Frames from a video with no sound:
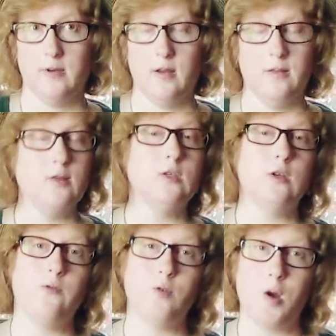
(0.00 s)
There's no
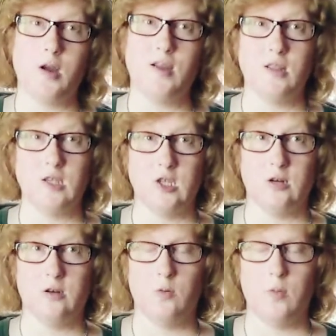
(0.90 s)
free parking this
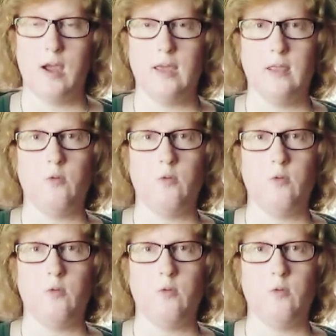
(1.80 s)
year. We highly